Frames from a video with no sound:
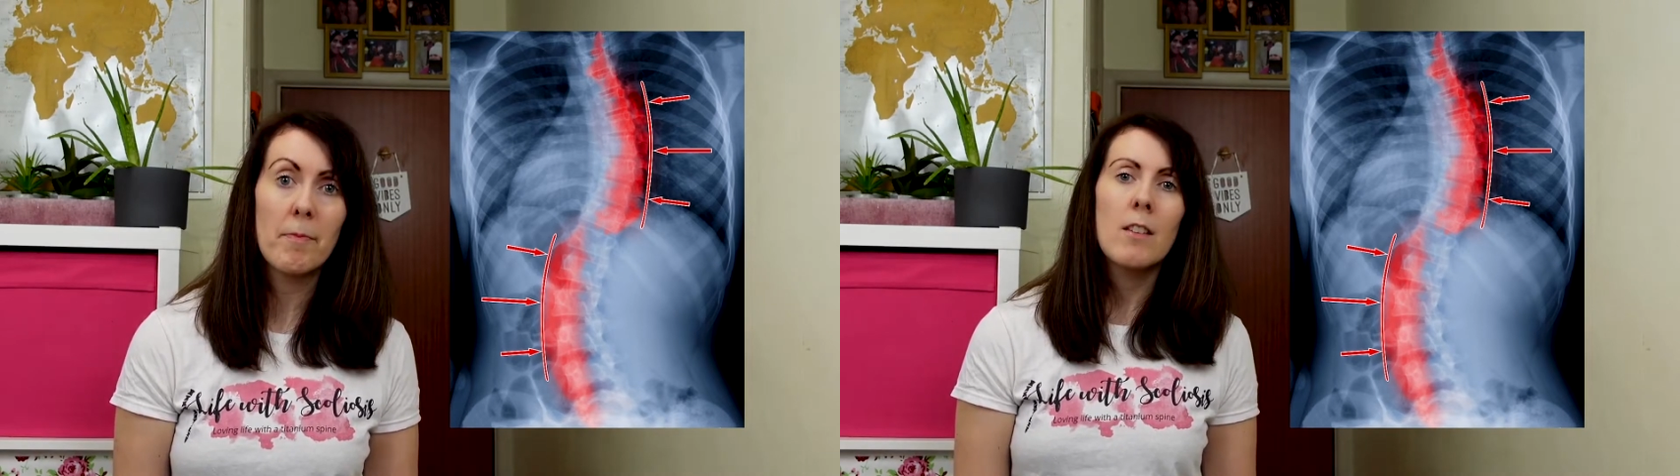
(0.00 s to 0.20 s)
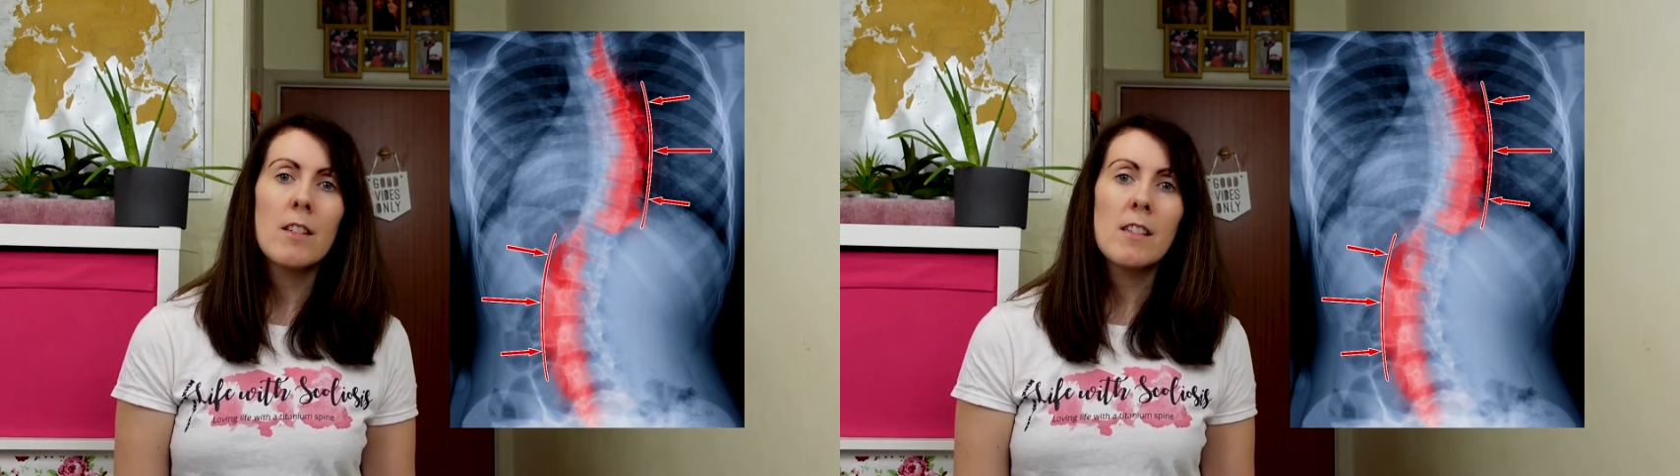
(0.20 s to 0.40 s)

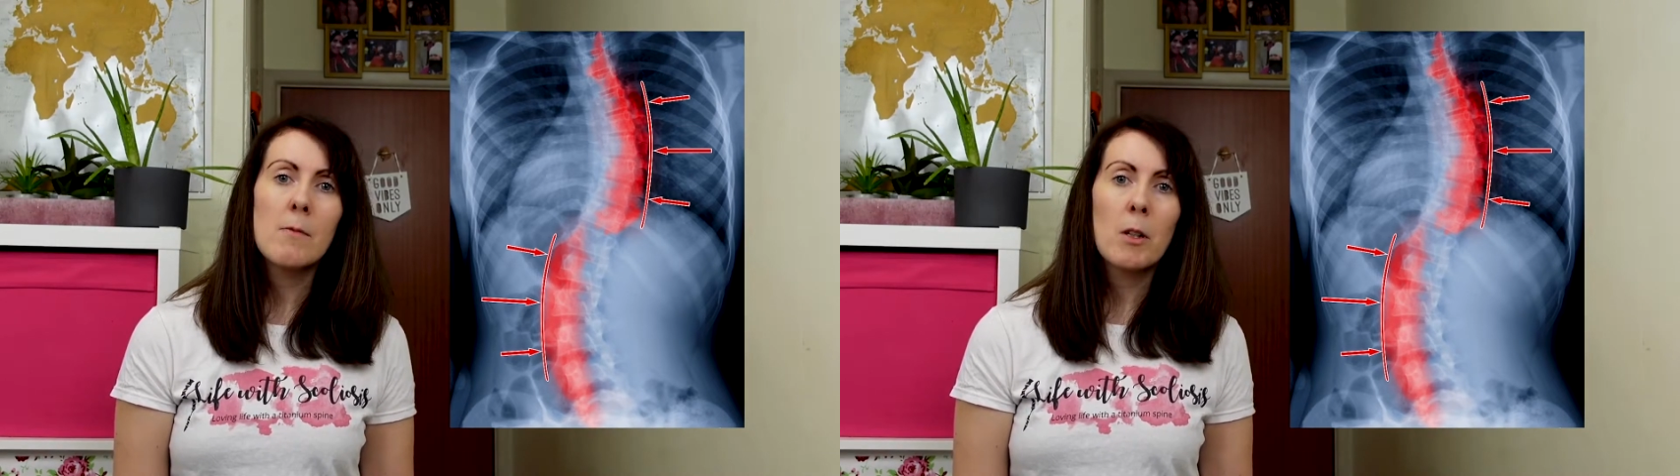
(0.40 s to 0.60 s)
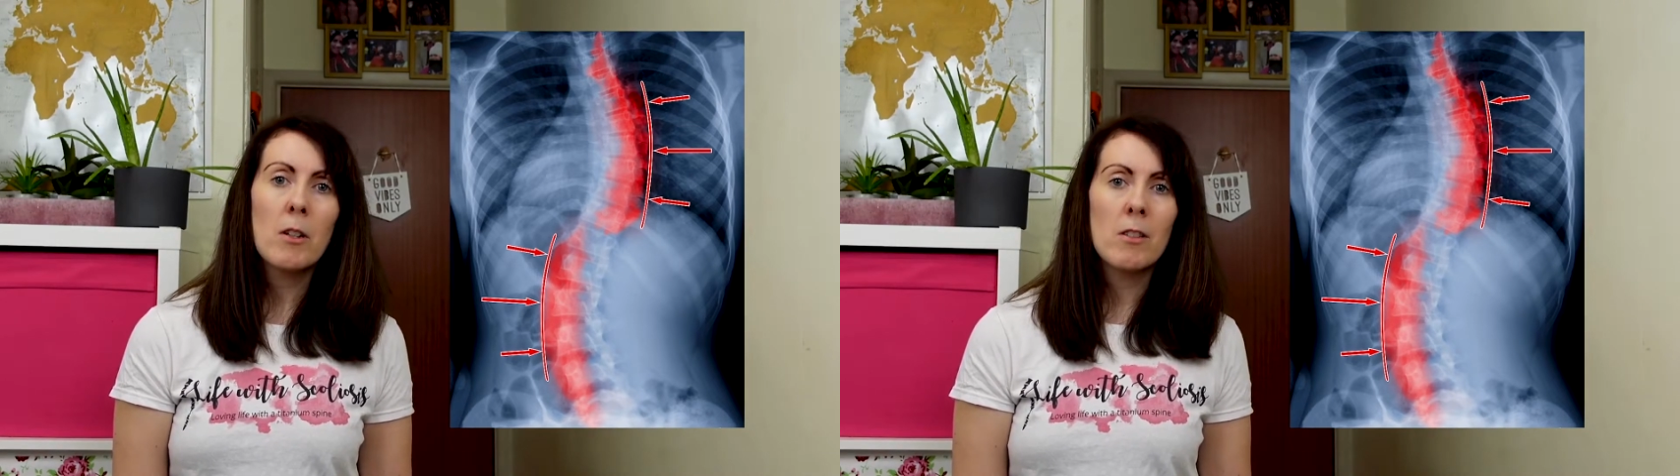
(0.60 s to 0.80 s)
This is
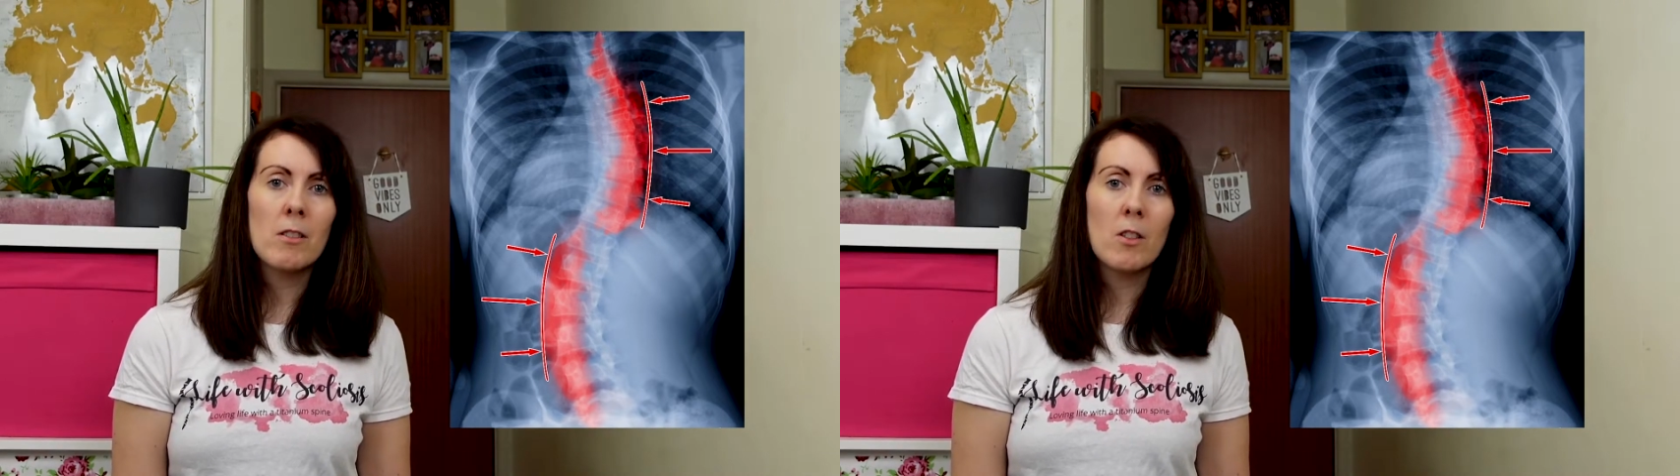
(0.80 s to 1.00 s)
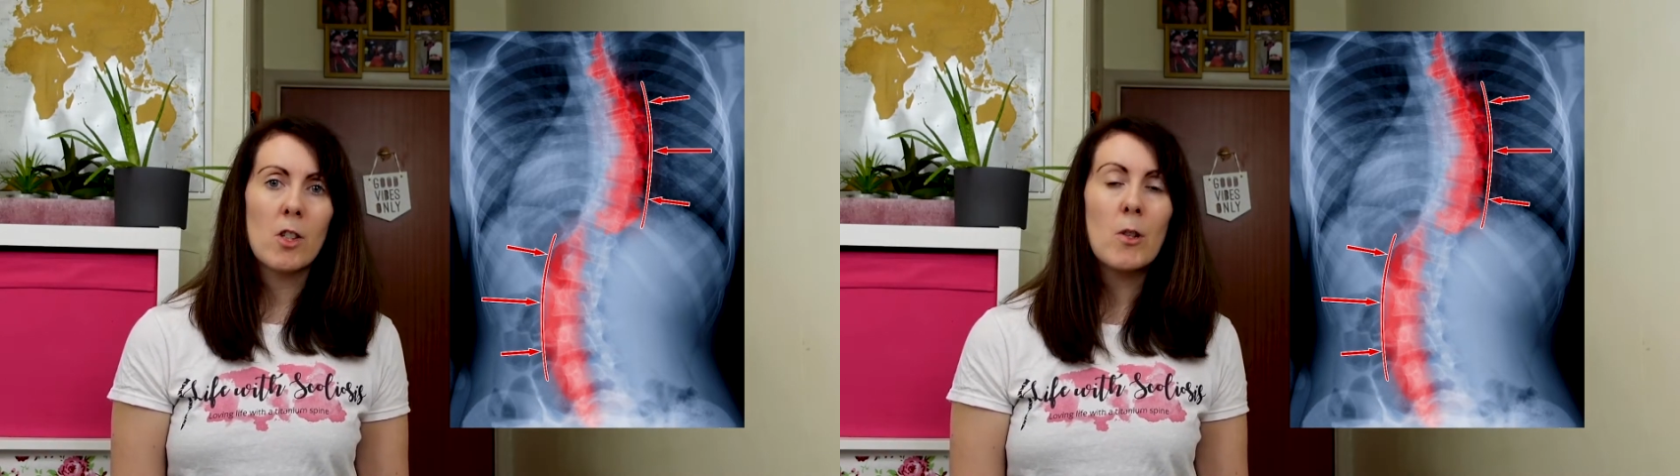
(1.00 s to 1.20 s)
because
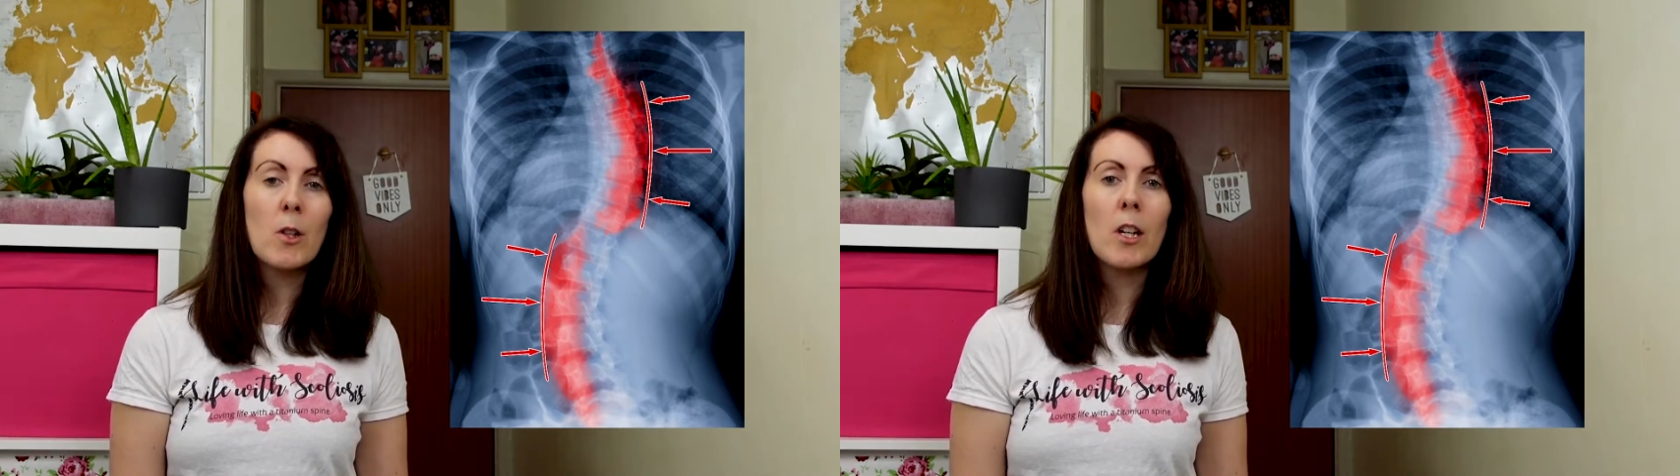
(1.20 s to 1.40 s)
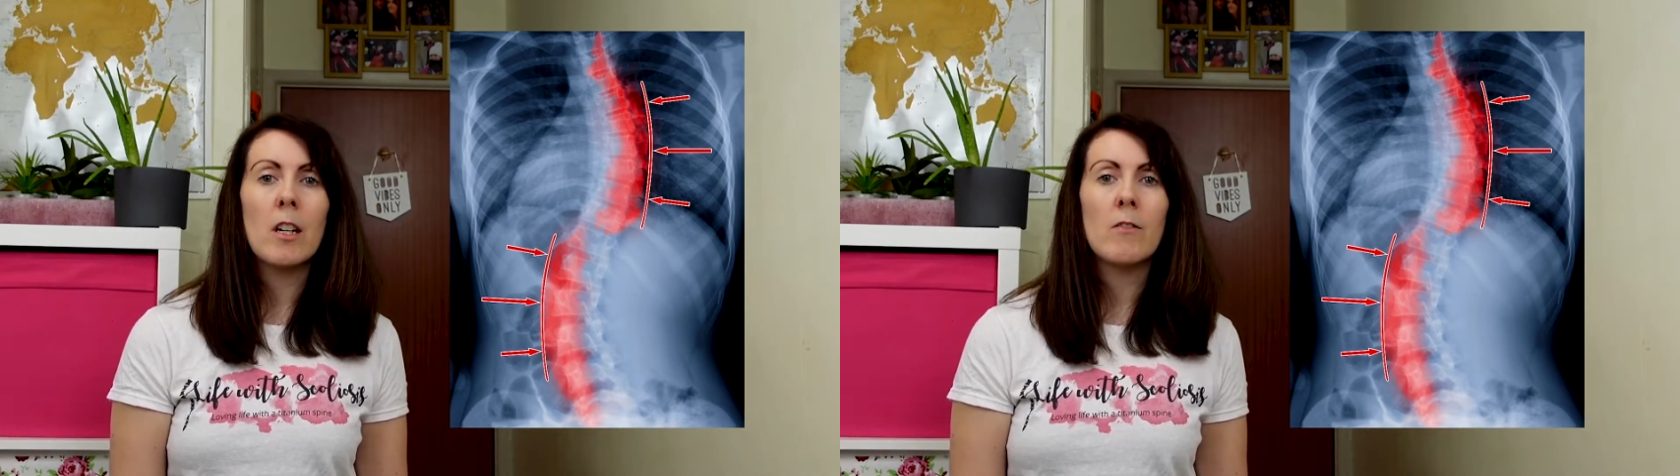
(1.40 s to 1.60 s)
the two
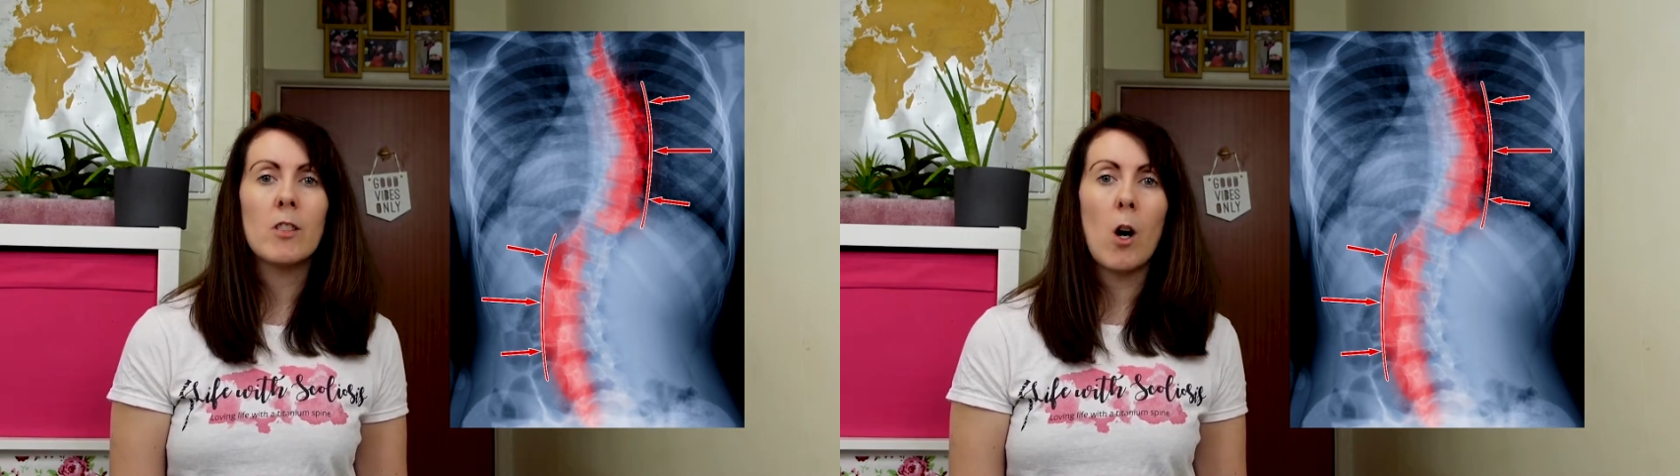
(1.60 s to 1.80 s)
curves